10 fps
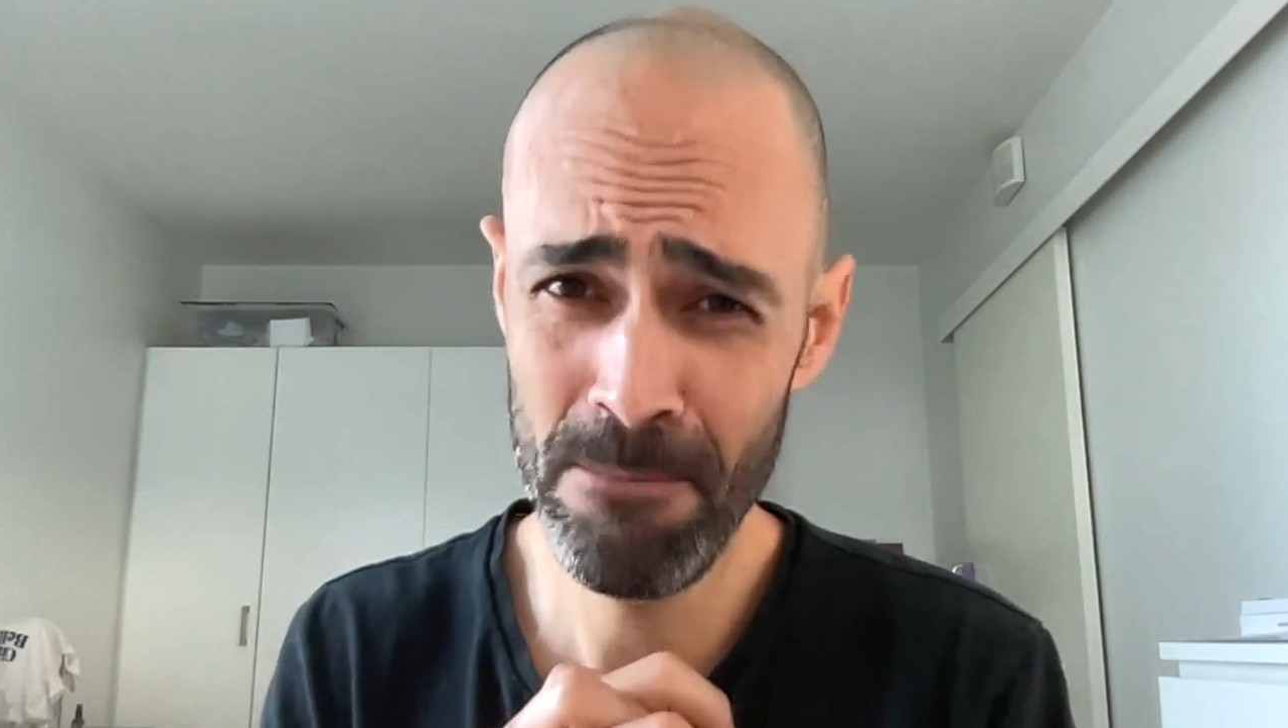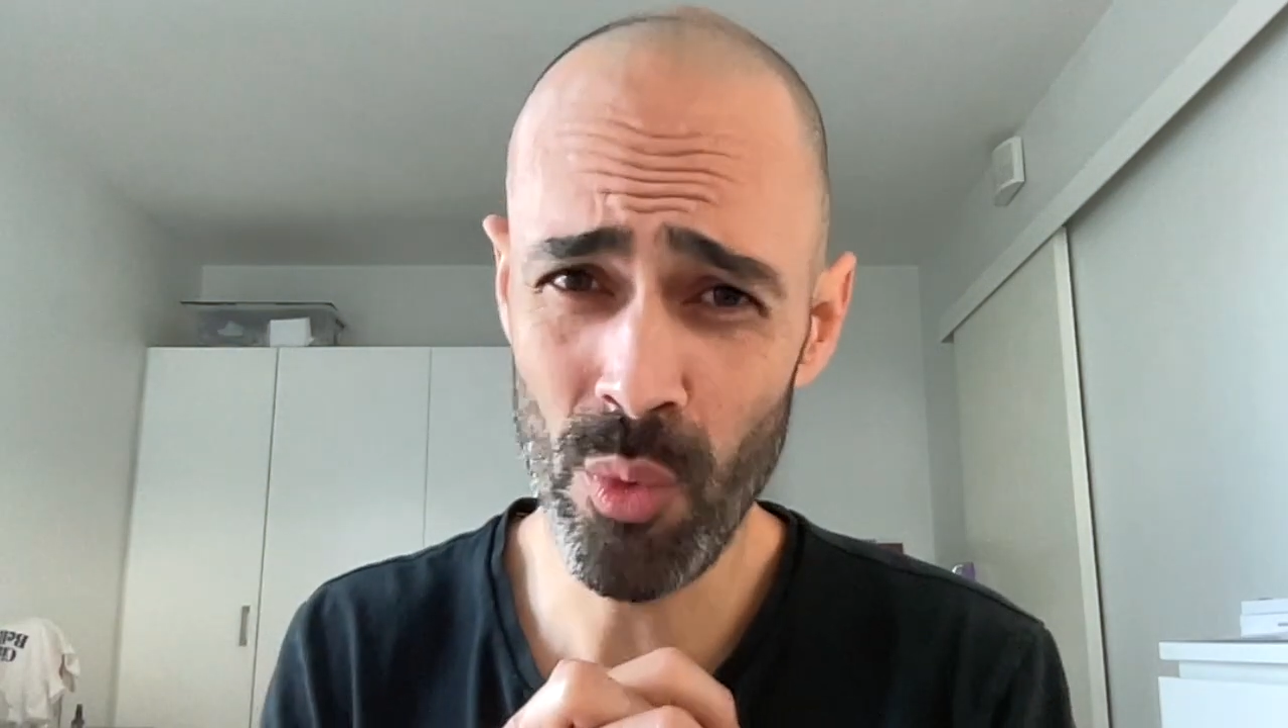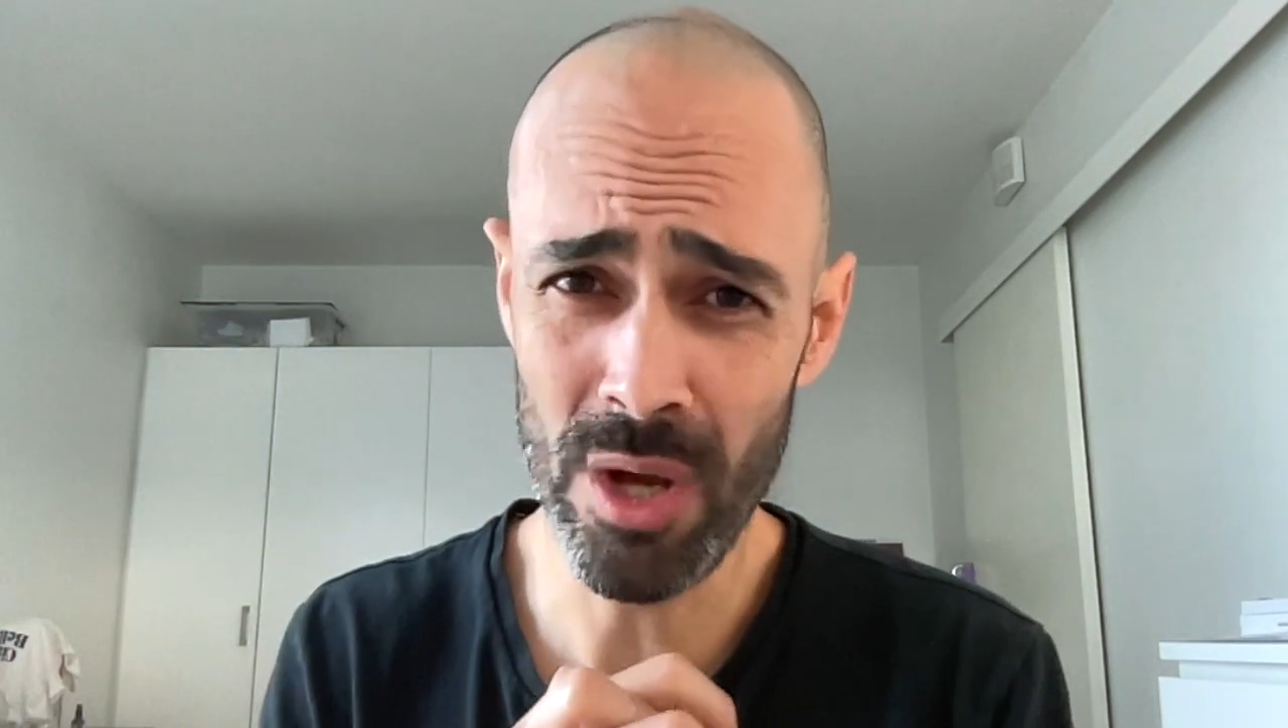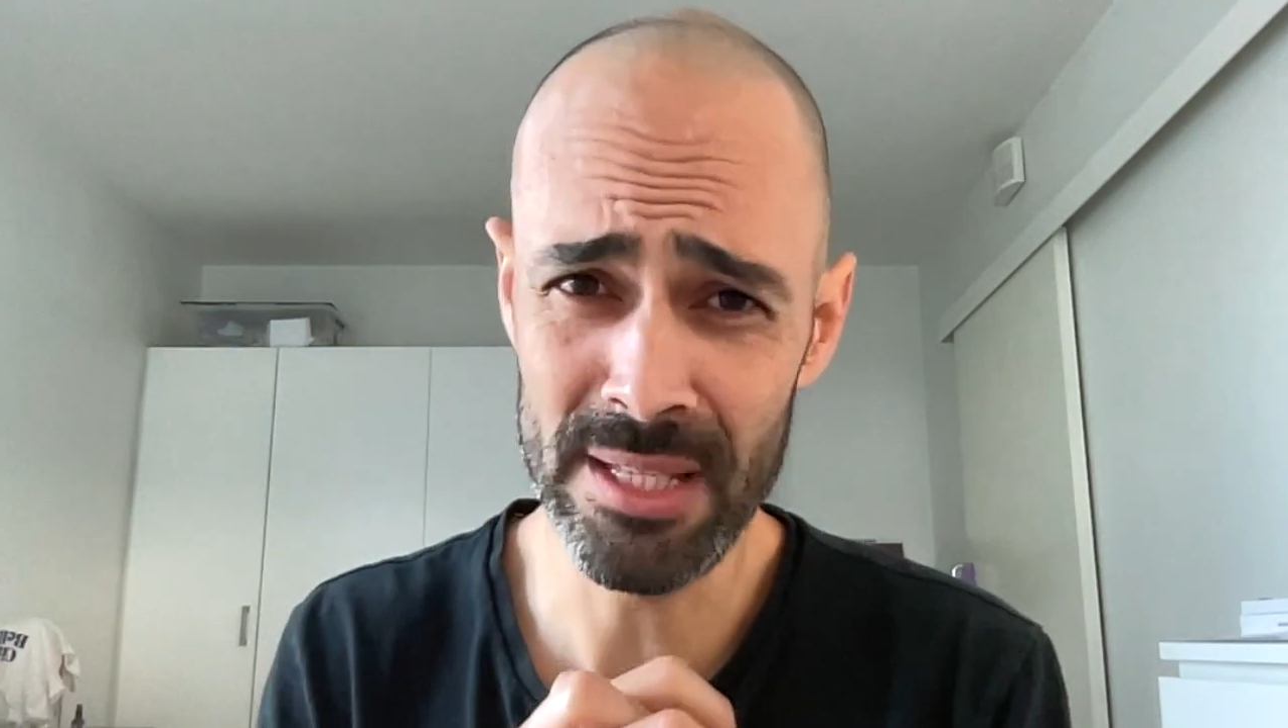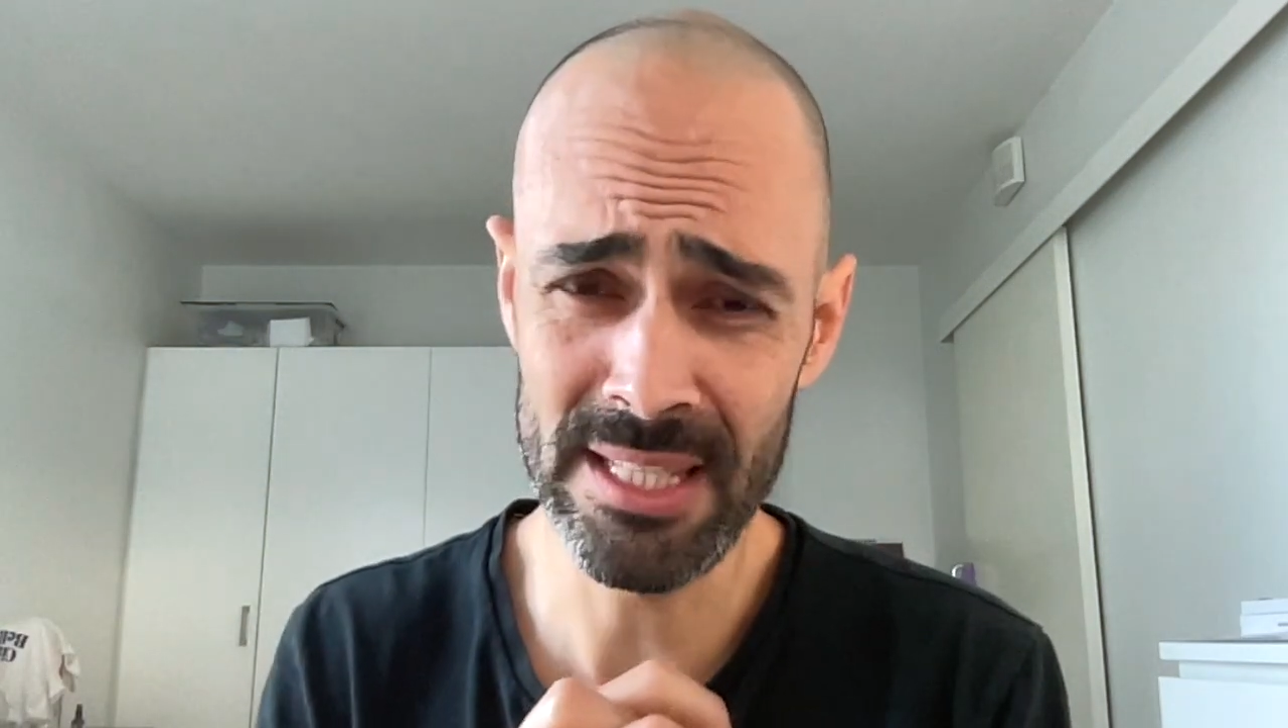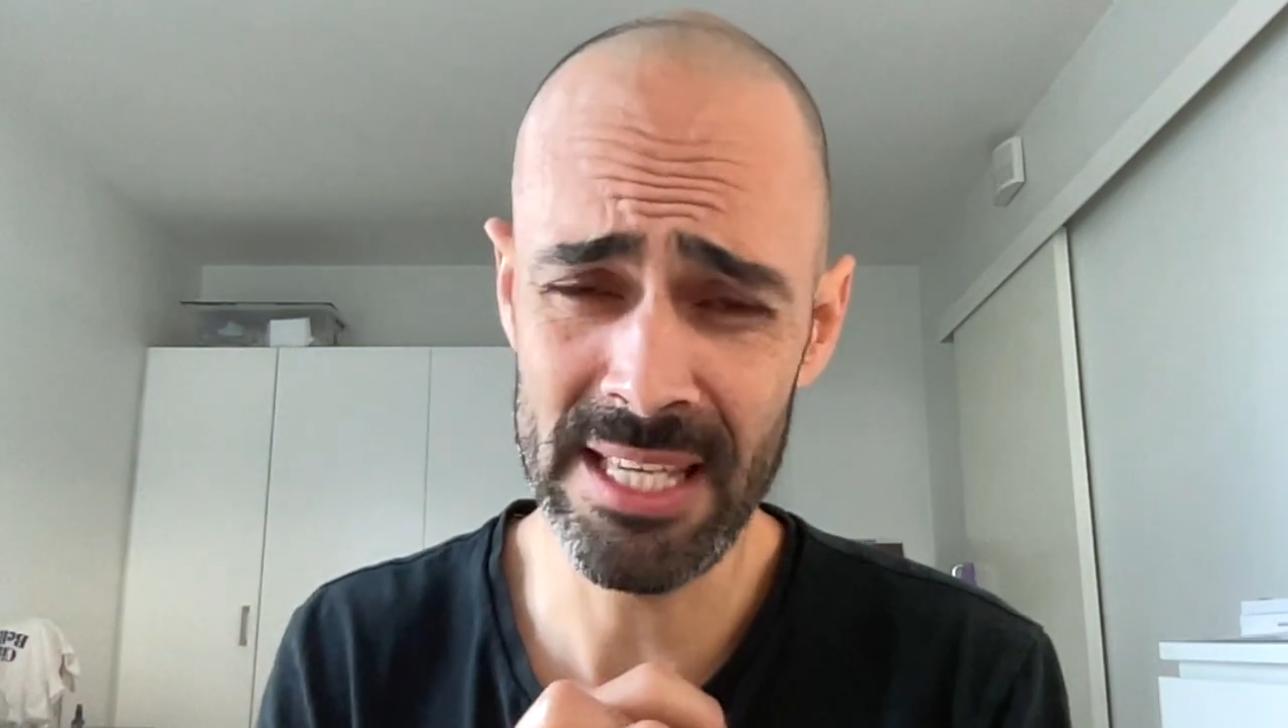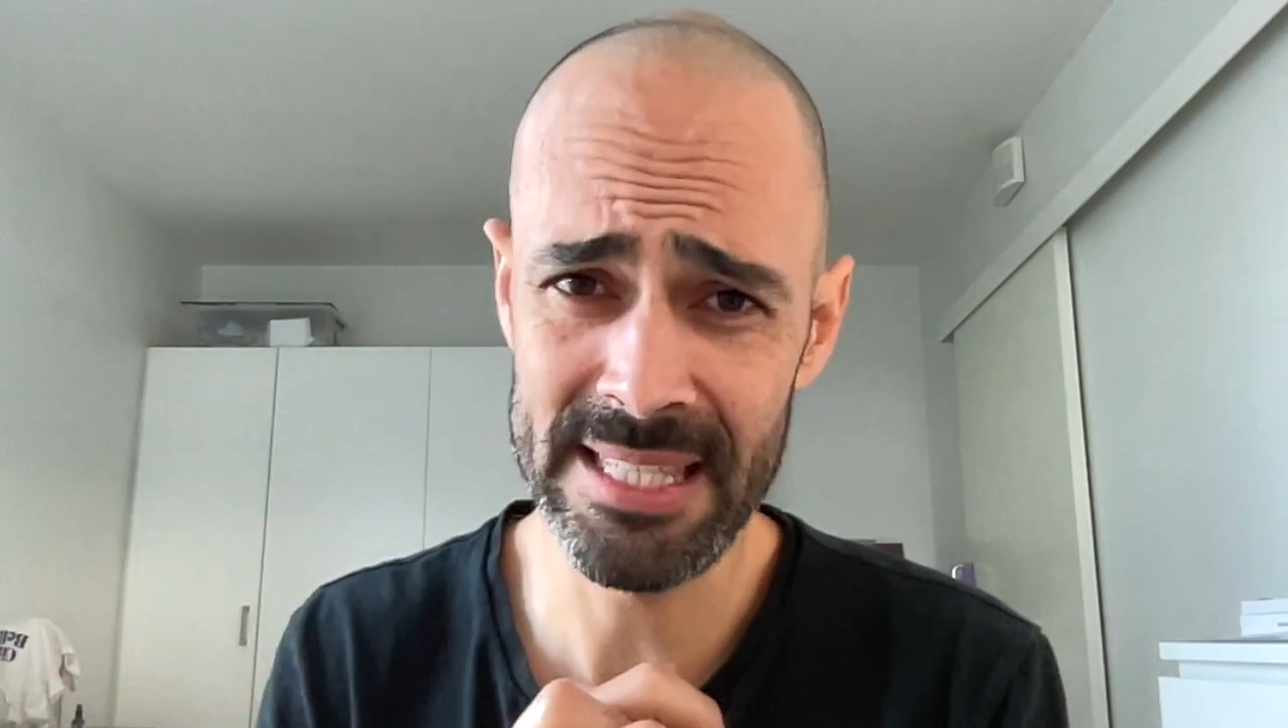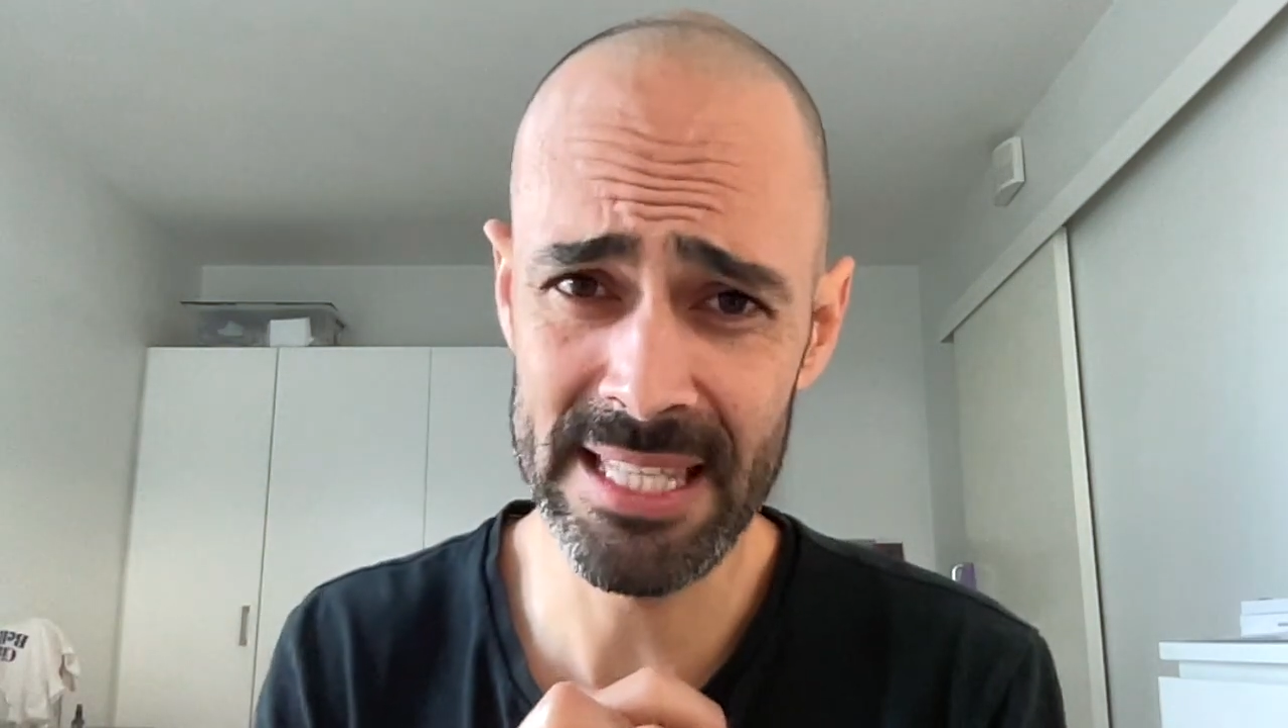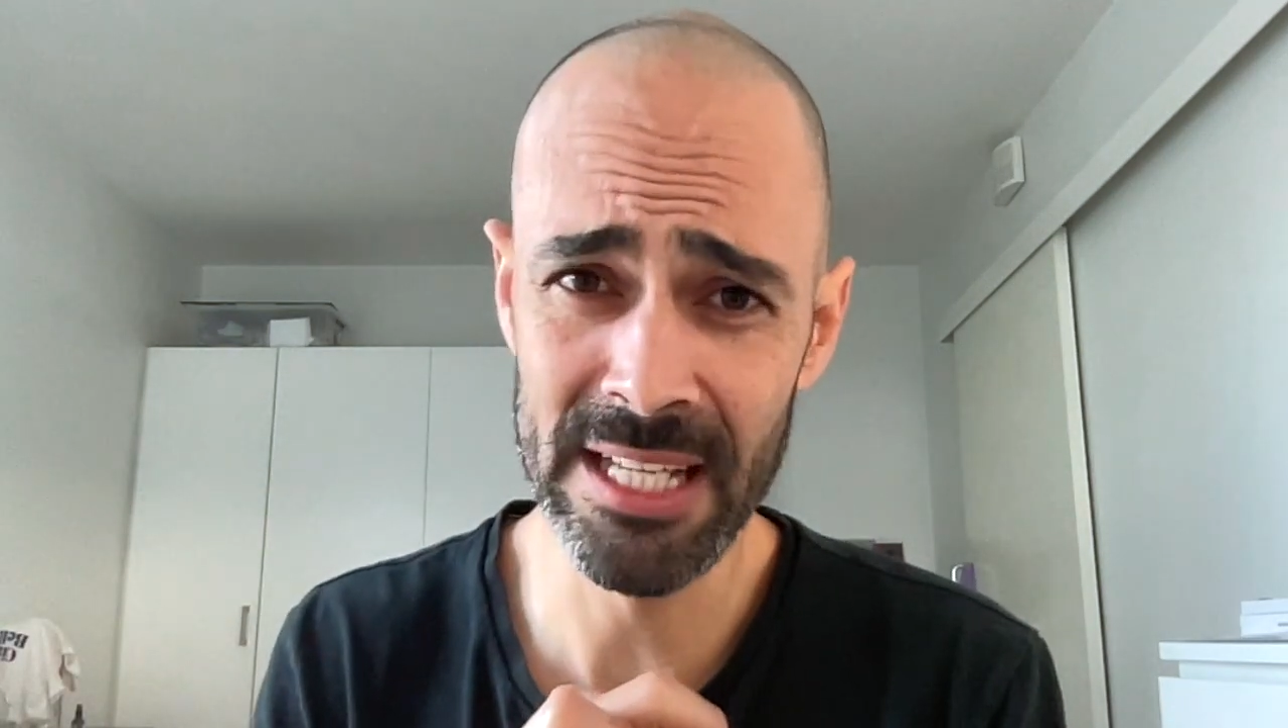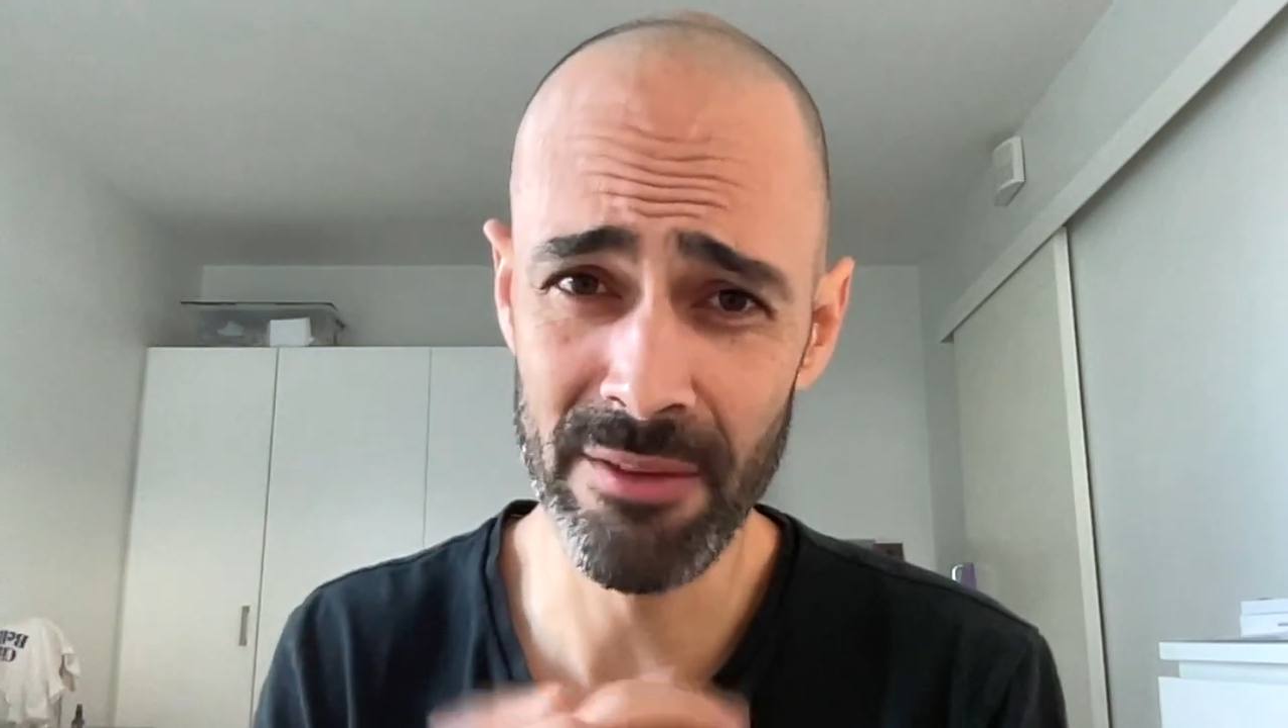was
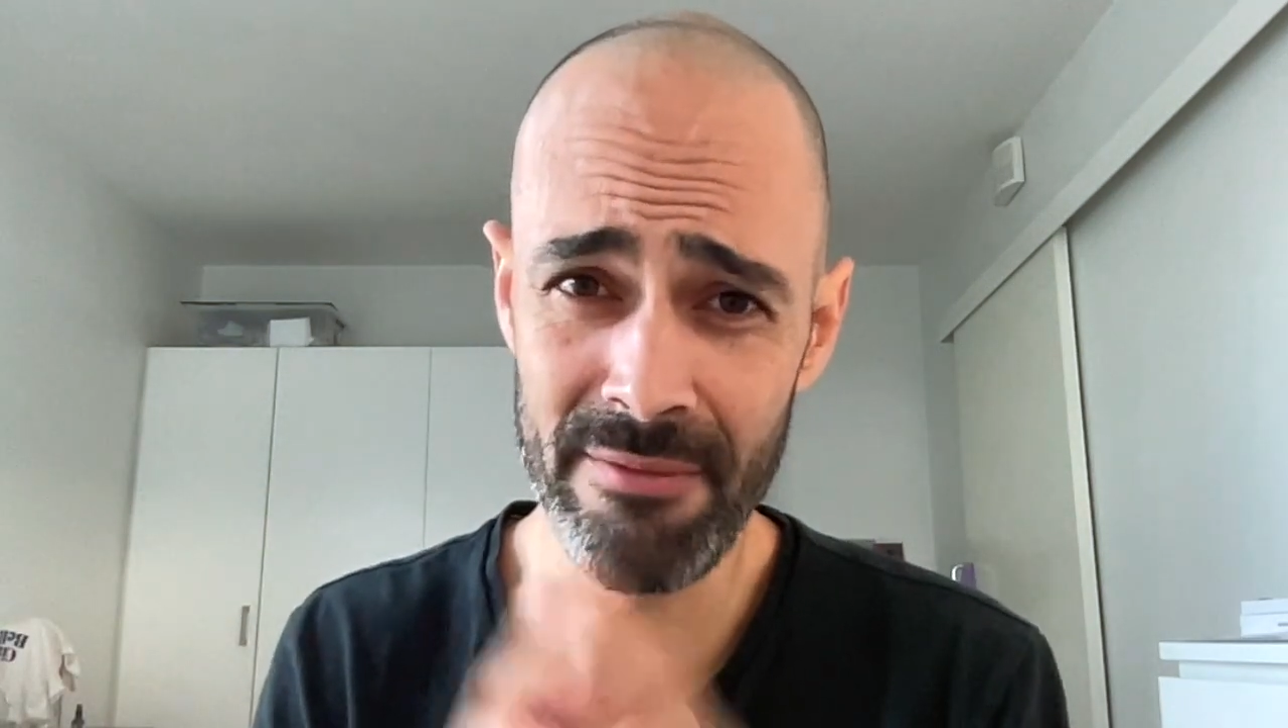still